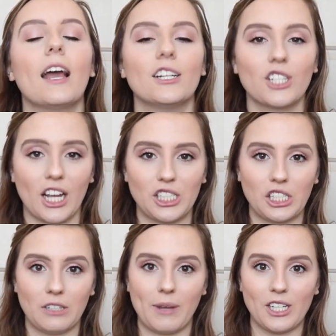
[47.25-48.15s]

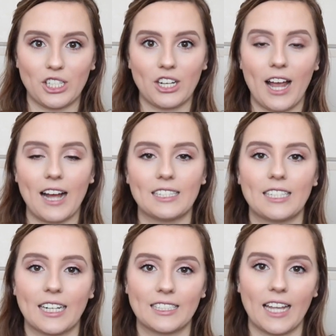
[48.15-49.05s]
education major at
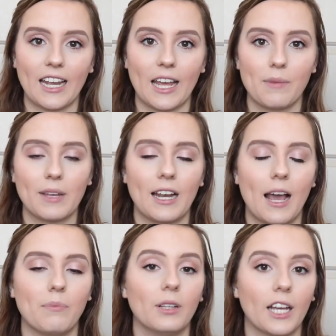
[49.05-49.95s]
Texas A&M, and
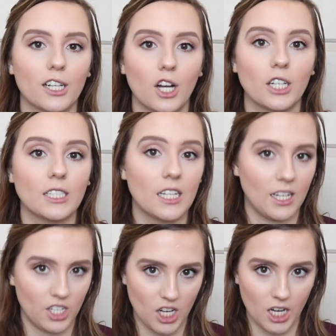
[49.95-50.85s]
I plan on
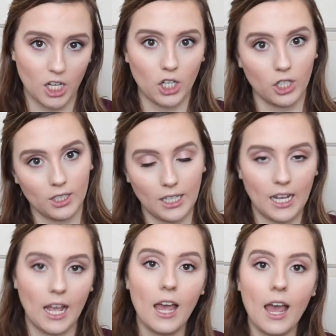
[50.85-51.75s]
teaching
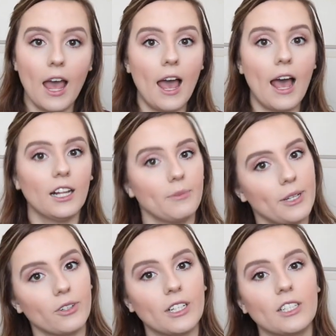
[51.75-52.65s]
early
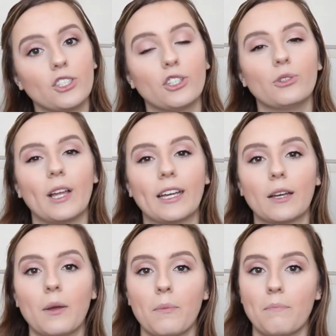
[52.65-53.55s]
elementary to
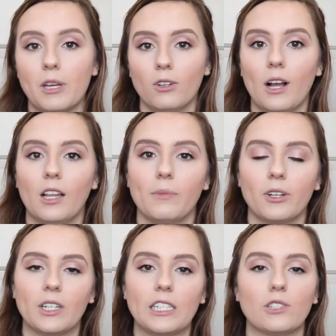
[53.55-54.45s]
like middle
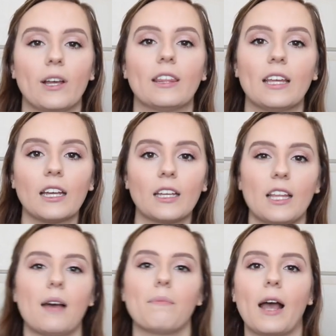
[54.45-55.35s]
elementary. So I think
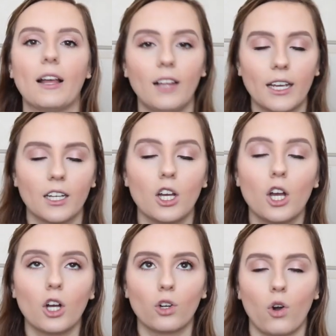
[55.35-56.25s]
that my
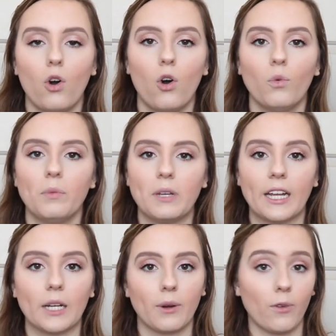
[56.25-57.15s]
goal would
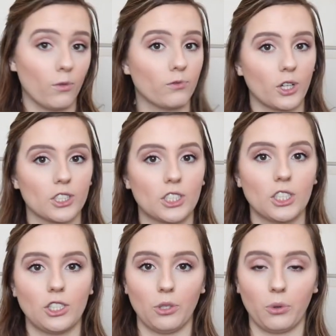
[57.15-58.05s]
be anywhere from
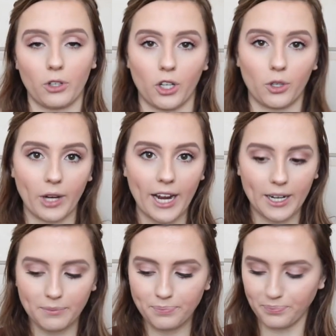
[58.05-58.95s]
1st to 3rd
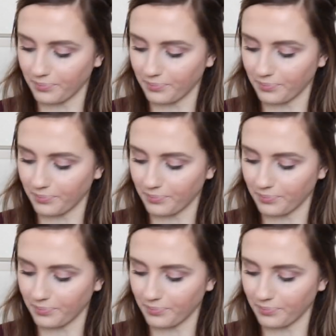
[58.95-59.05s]
grade.